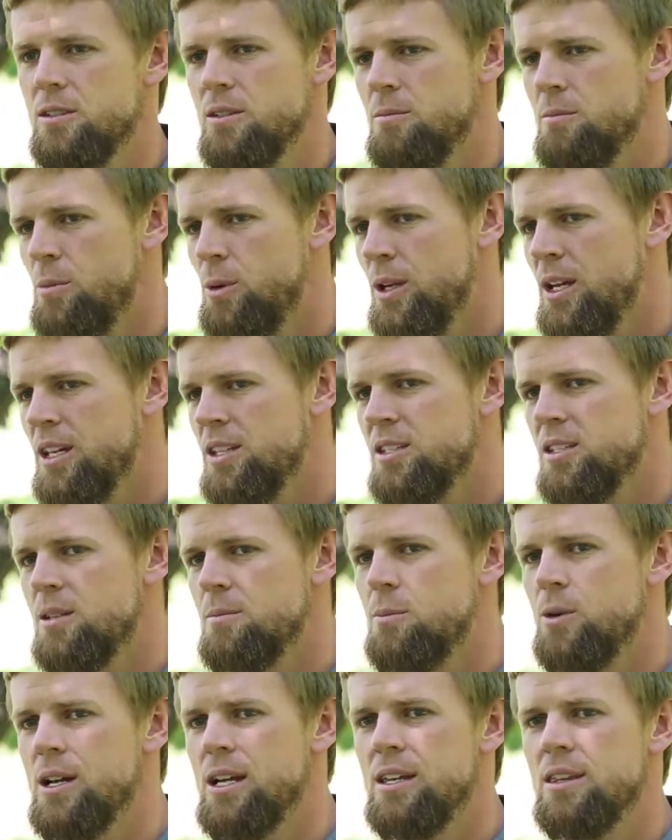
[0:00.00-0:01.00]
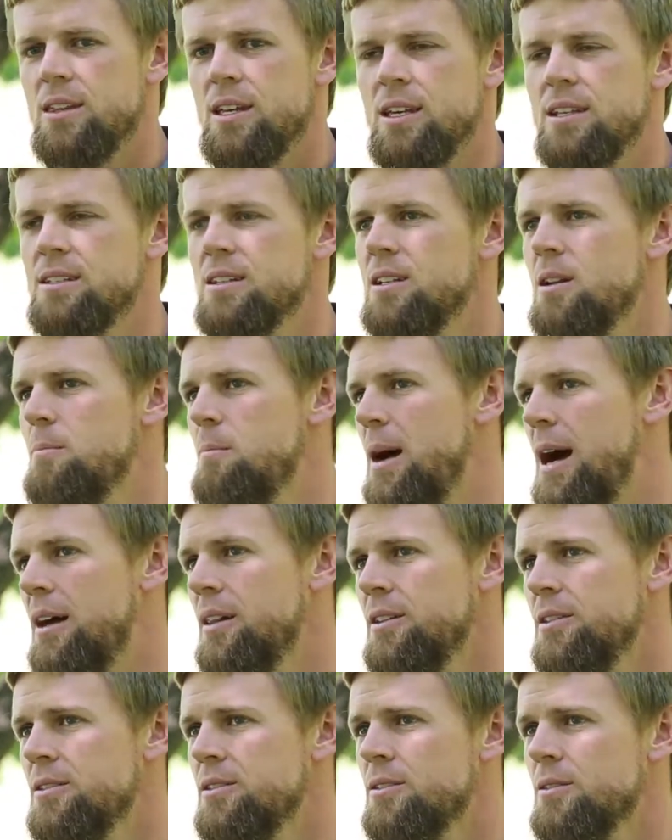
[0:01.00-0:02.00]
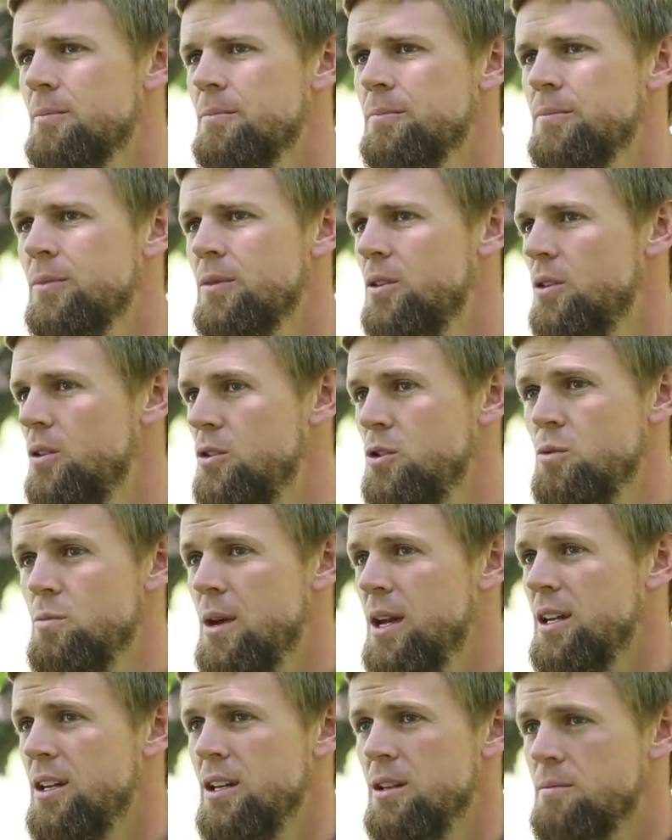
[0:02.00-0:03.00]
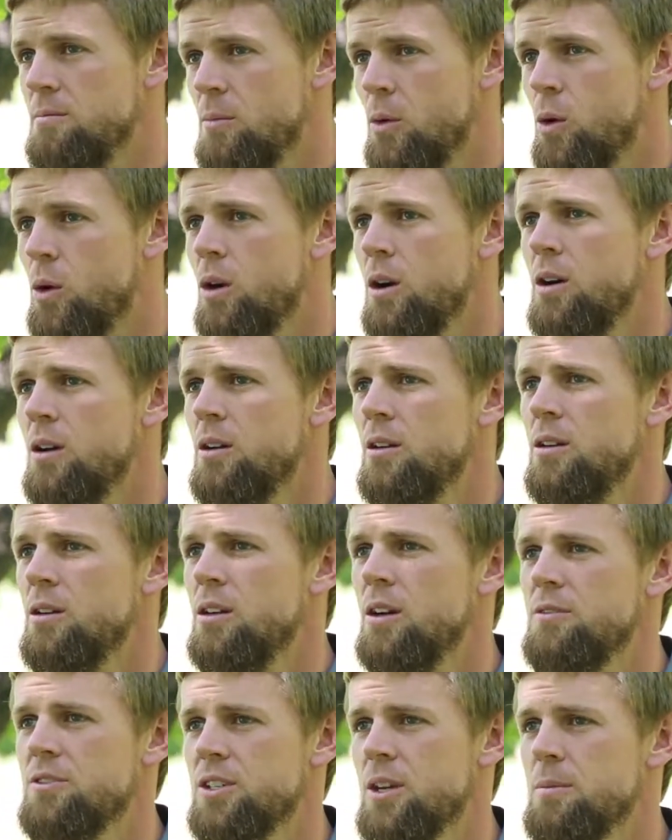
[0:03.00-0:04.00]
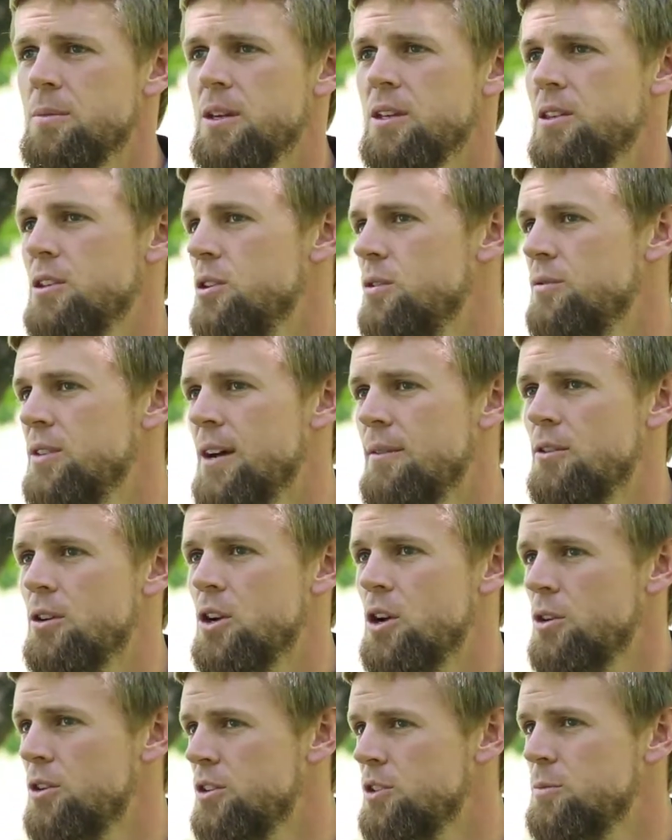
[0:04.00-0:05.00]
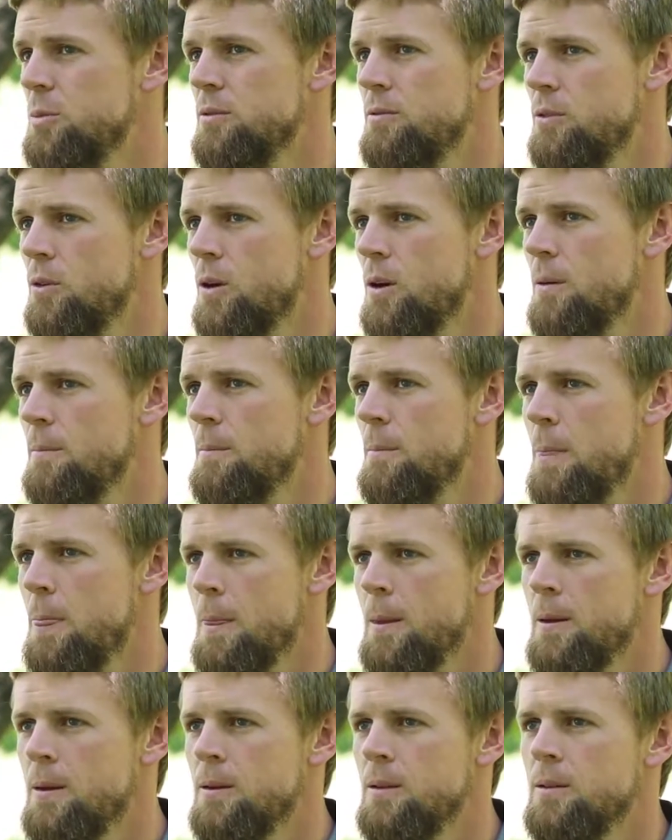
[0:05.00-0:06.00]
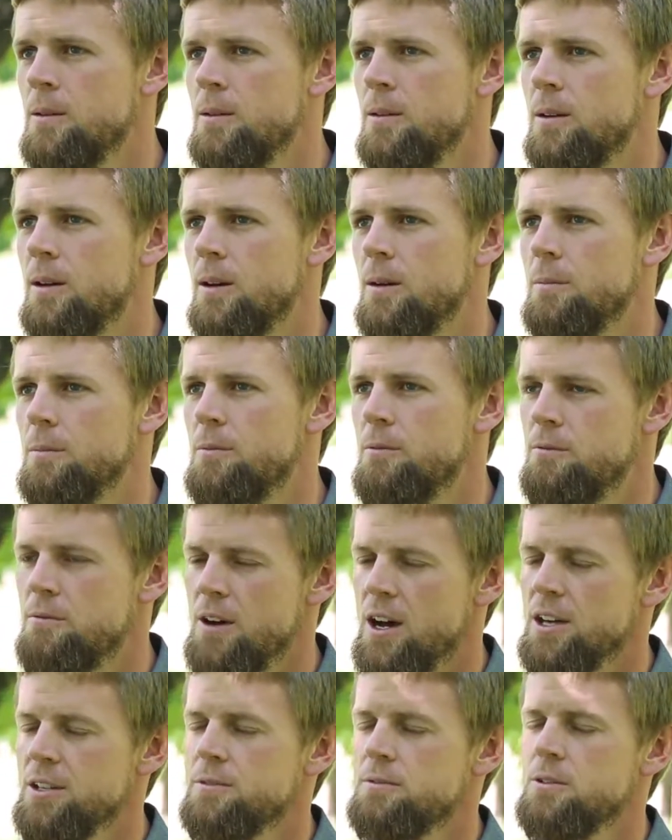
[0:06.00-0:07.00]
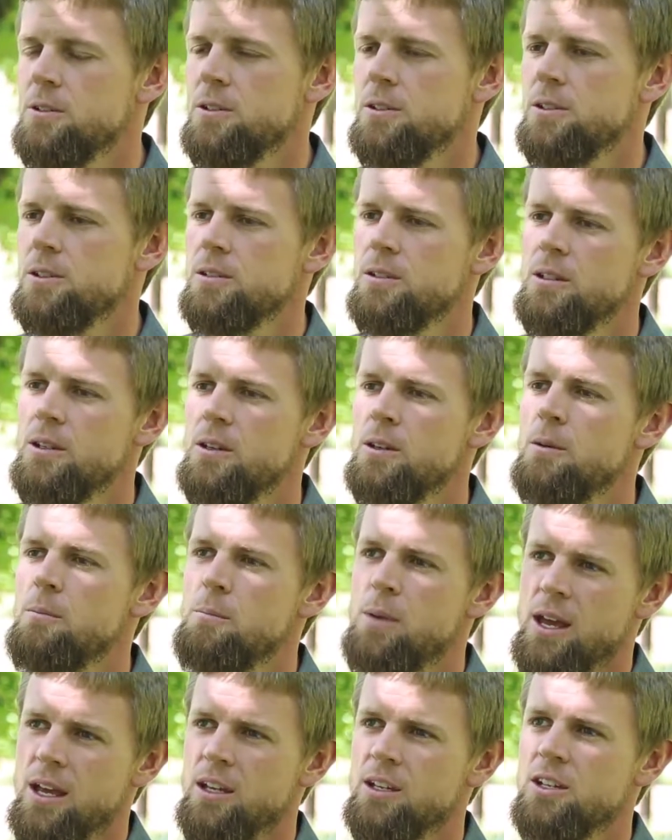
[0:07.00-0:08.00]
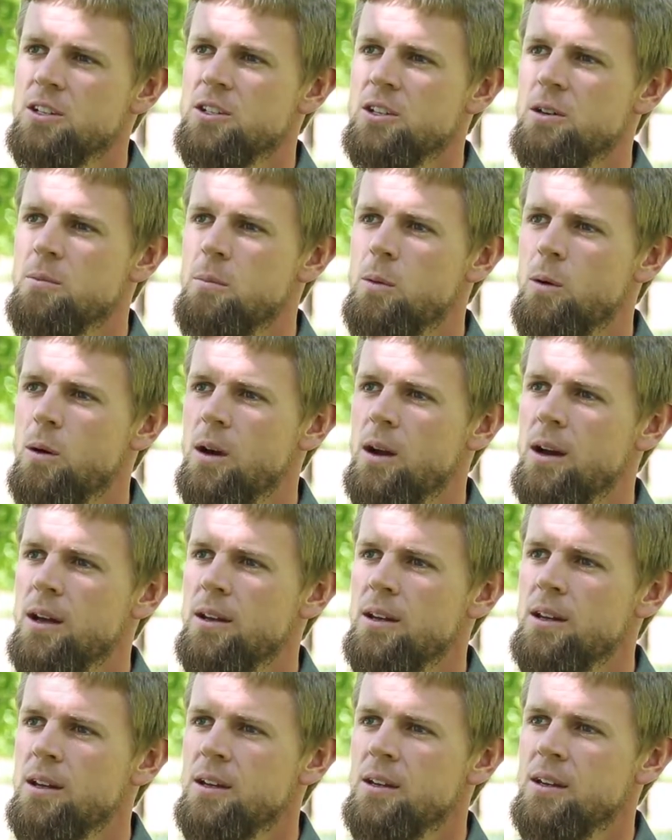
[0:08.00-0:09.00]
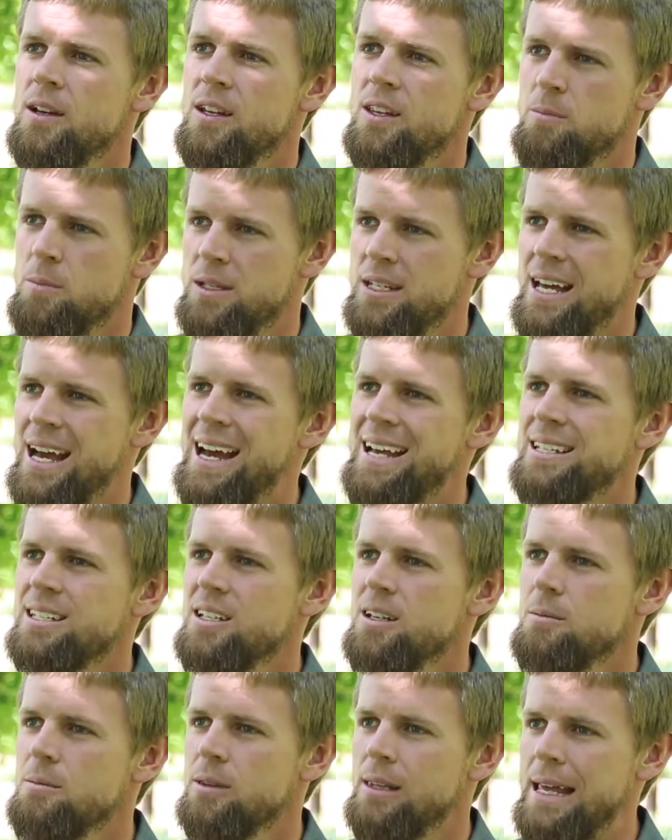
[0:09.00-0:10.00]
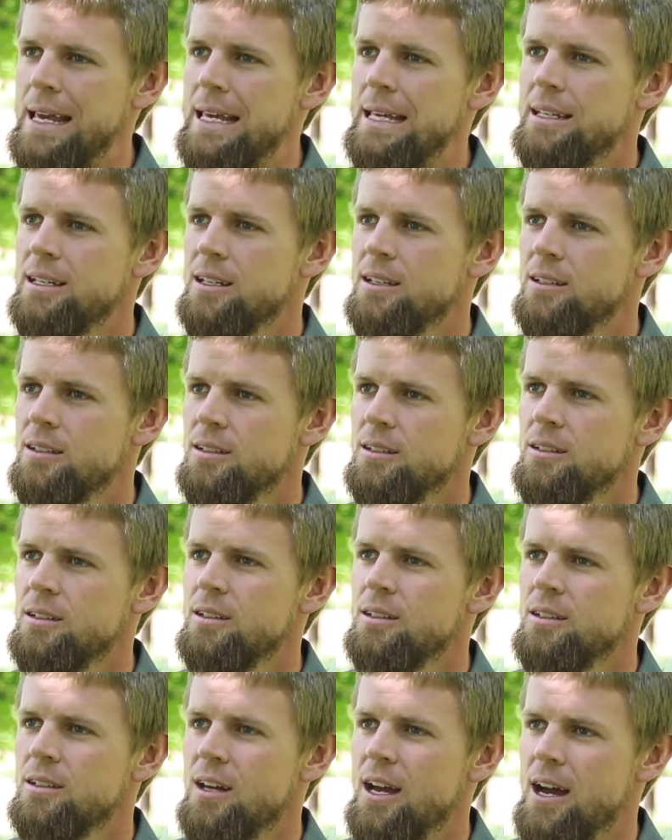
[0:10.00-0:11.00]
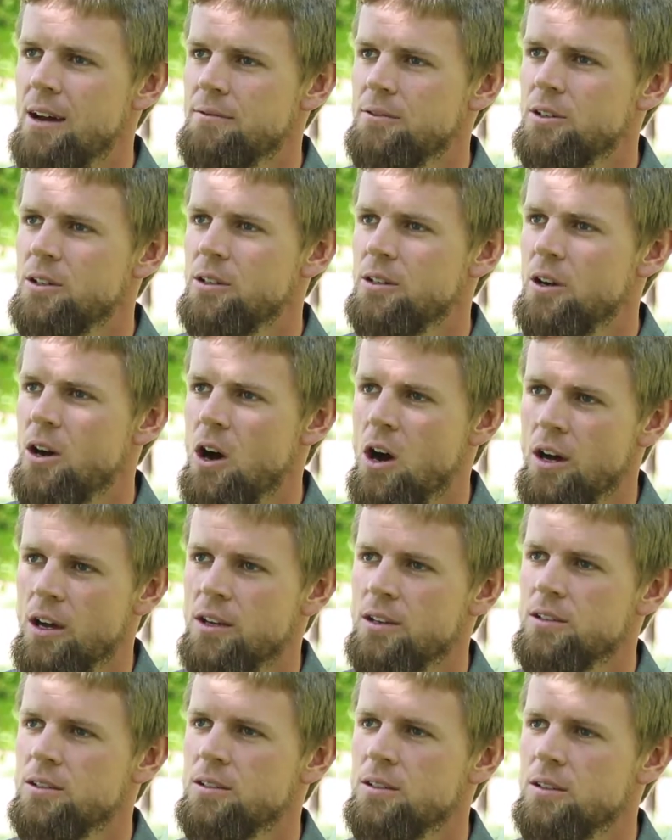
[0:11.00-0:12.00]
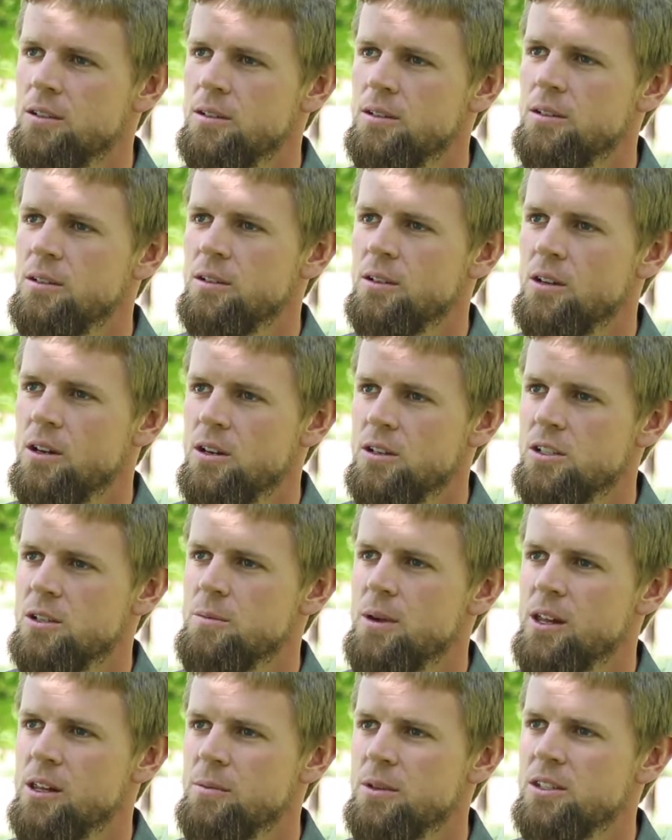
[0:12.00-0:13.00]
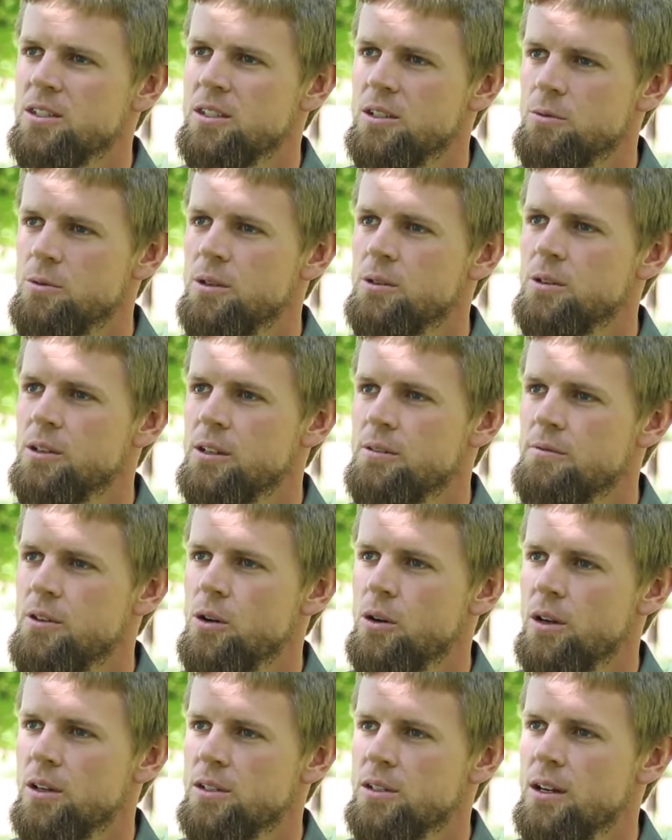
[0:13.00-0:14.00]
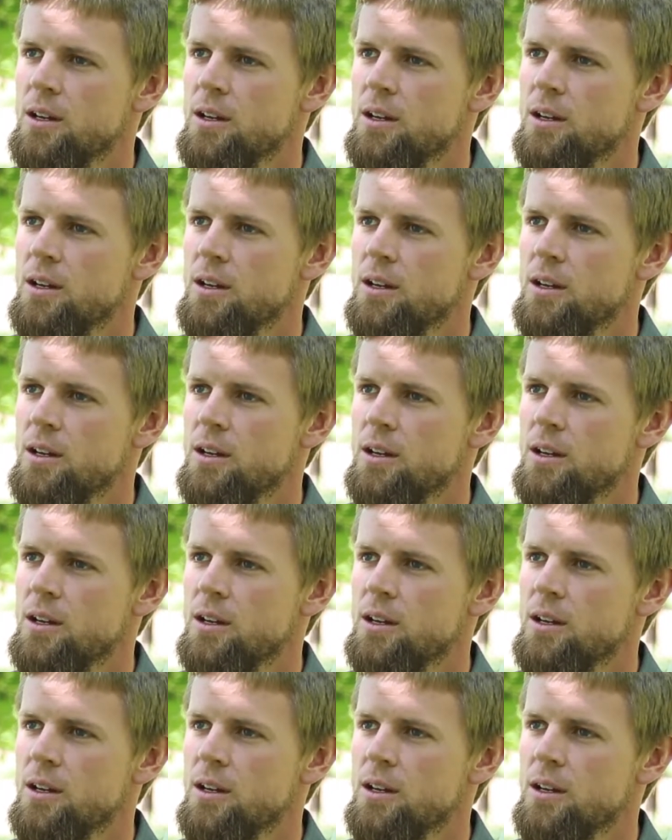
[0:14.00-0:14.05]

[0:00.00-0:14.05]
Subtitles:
it begins to bring things into balance. You may need more of something that you've never noticed before. Phosphorus, paying attention to boron, and then potassium late after August are some elements that we really focus